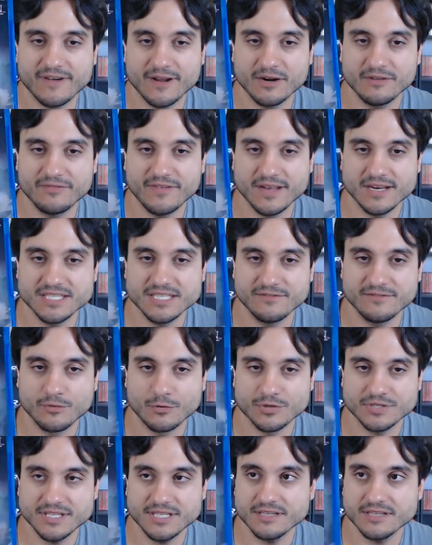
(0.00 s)
Fantasy
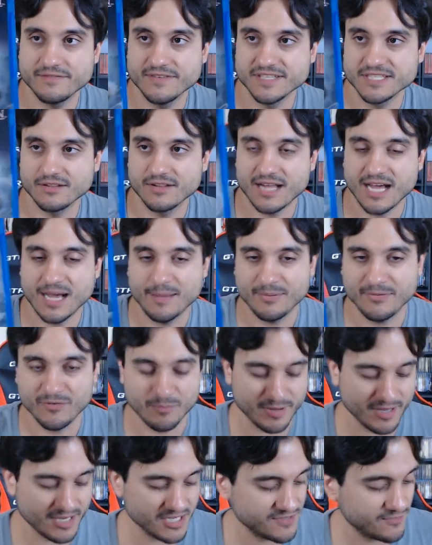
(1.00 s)
XIV, a physical copy for
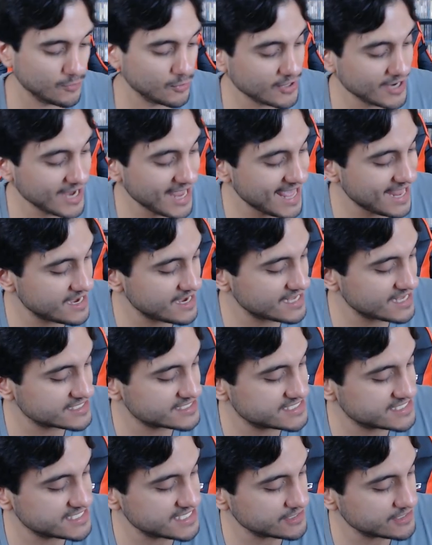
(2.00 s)
PS4, and a
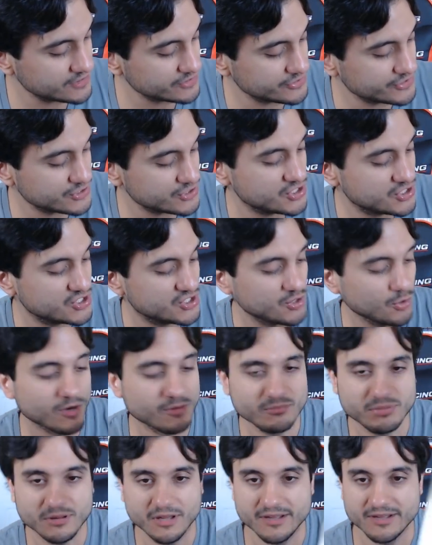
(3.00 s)
sealed
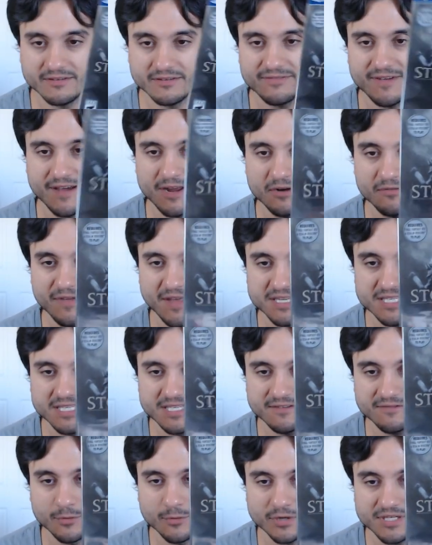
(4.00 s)
Stormblood Final Fantasy
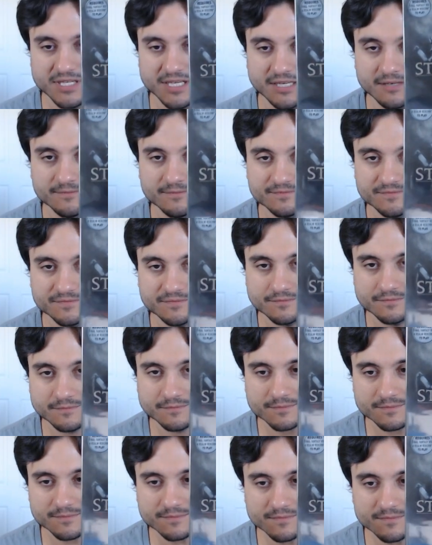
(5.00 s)
XIV
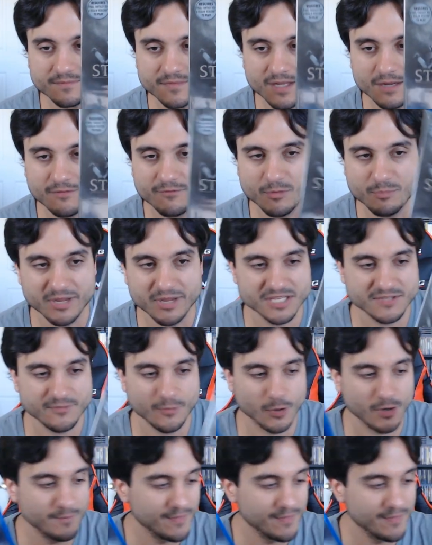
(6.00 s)
for PS4.